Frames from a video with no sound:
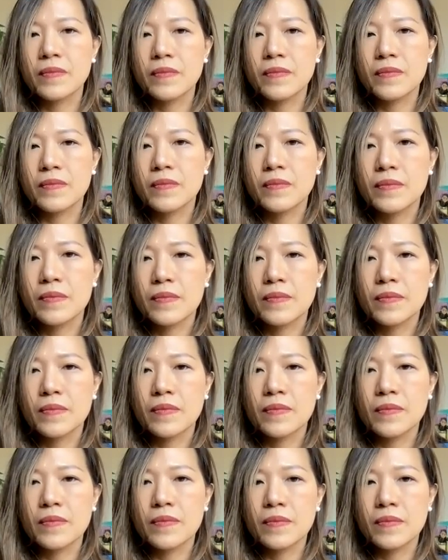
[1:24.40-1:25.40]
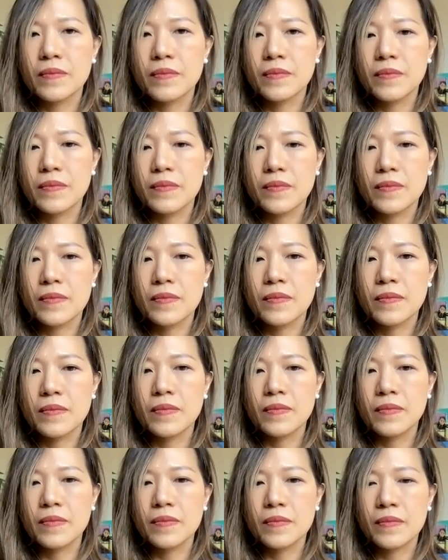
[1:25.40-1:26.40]

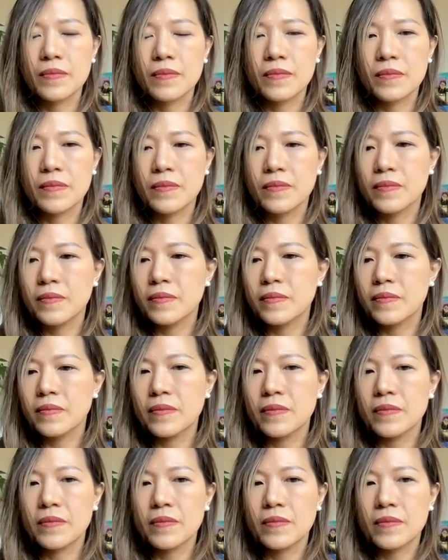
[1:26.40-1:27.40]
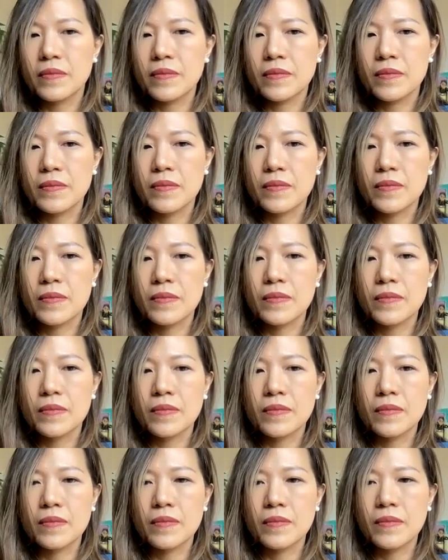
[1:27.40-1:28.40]

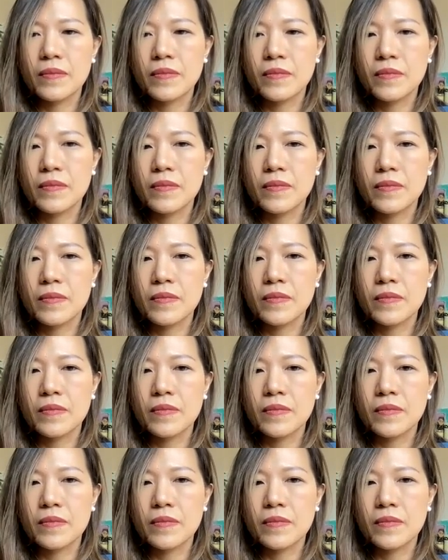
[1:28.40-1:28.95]
(silent)